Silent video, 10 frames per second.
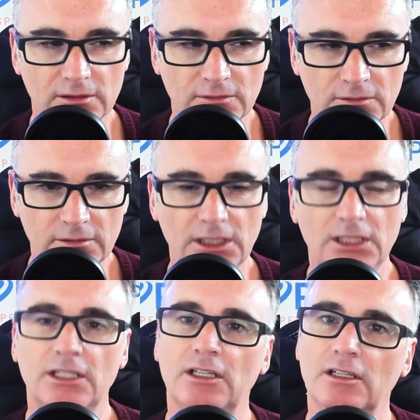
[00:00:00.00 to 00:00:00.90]

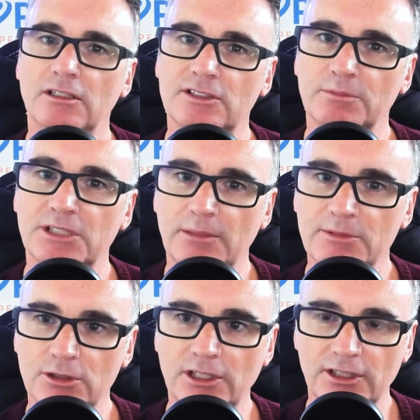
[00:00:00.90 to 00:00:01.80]
really sometimes
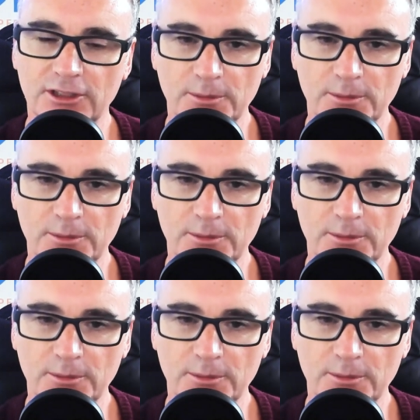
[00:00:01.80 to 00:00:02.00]
look at the other